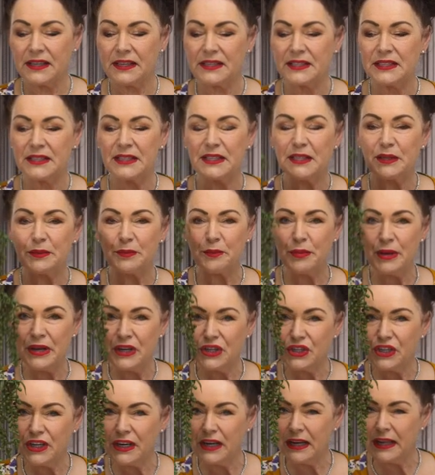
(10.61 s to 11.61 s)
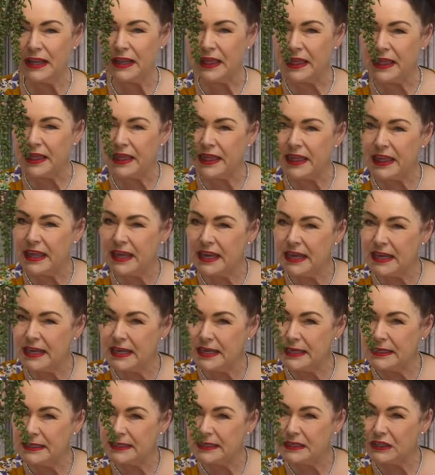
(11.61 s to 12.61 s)
especially
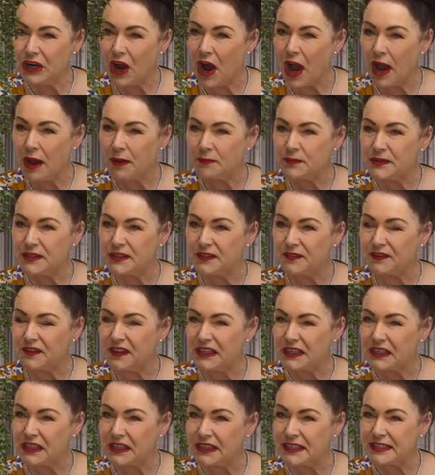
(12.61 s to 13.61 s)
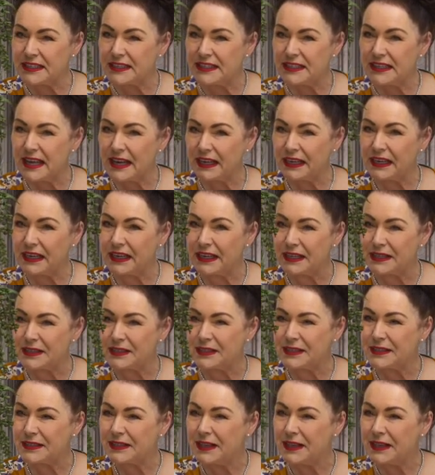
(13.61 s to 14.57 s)
these types of little succulents.